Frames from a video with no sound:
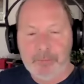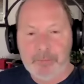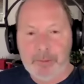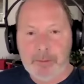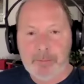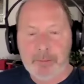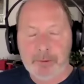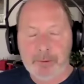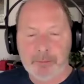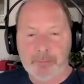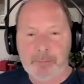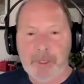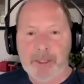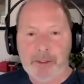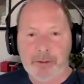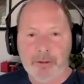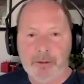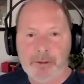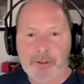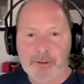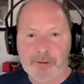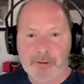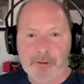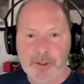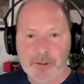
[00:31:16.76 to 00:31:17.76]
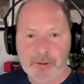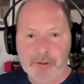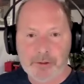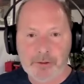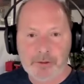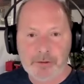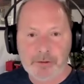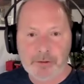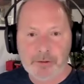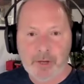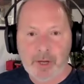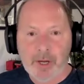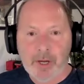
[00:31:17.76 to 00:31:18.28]
people to make good
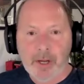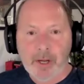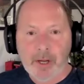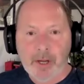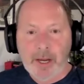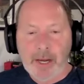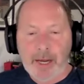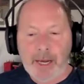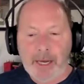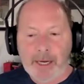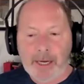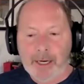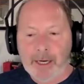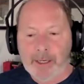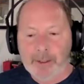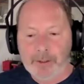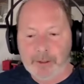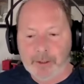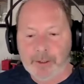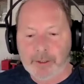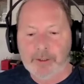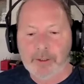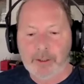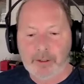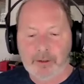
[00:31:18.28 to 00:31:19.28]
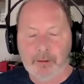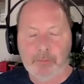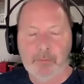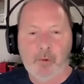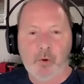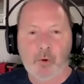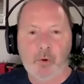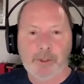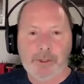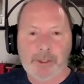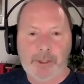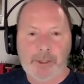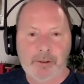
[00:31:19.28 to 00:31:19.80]
decisions. And I think that the
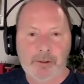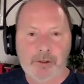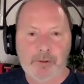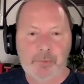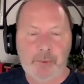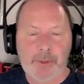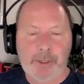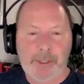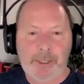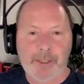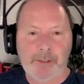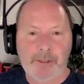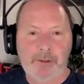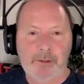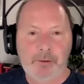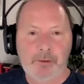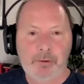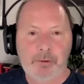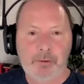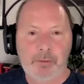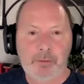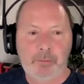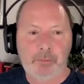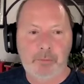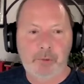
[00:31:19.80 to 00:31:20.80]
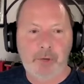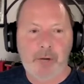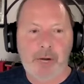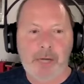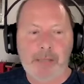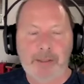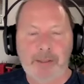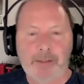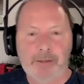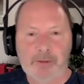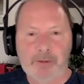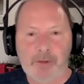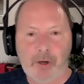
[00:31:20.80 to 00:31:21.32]
more years we get to
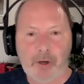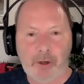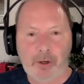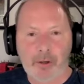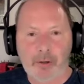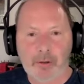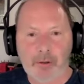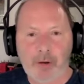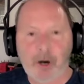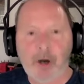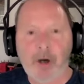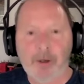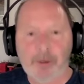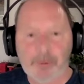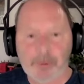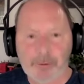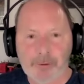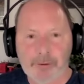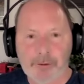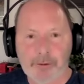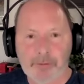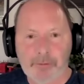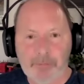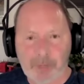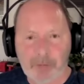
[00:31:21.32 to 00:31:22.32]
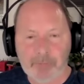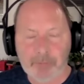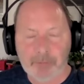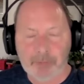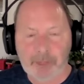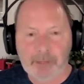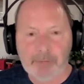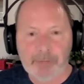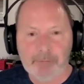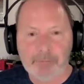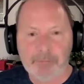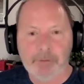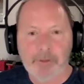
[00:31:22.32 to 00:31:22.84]
practice our art of
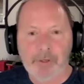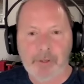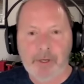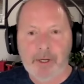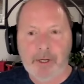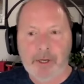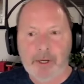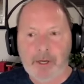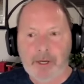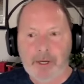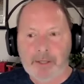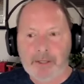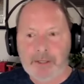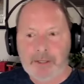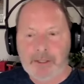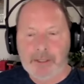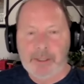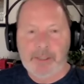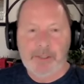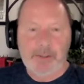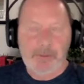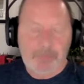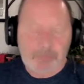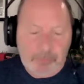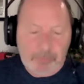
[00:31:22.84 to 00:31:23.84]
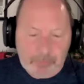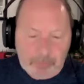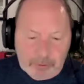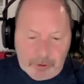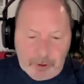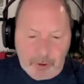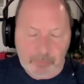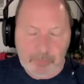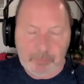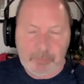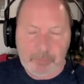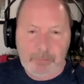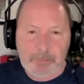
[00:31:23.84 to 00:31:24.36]
life, the
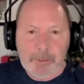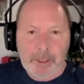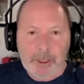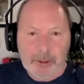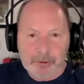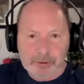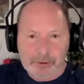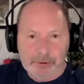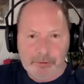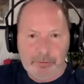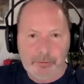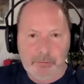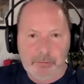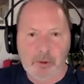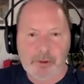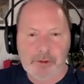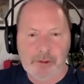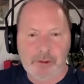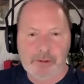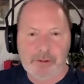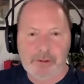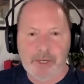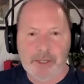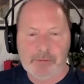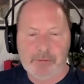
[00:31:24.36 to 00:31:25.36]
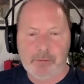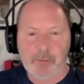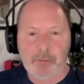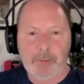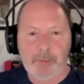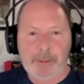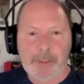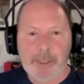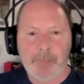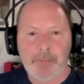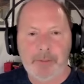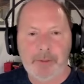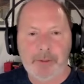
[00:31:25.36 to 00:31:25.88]
better, more successful we
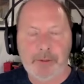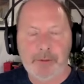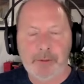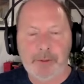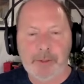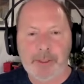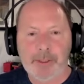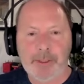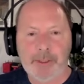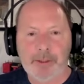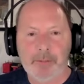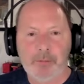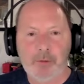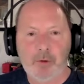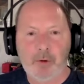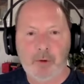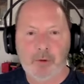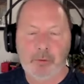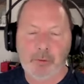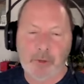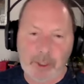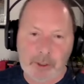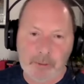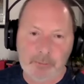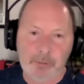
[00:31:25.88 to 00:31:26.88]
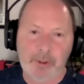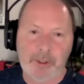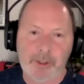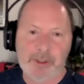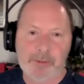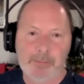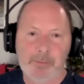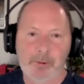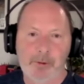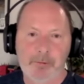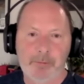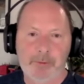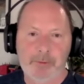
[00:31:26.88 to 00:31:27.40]
become at doing it, the more credible I
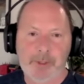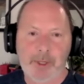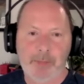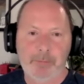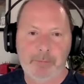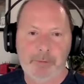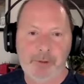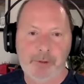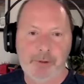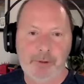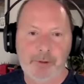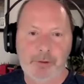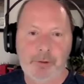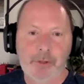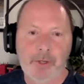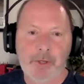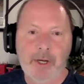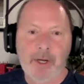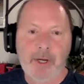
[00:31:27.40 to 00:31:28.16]
suppose we become too.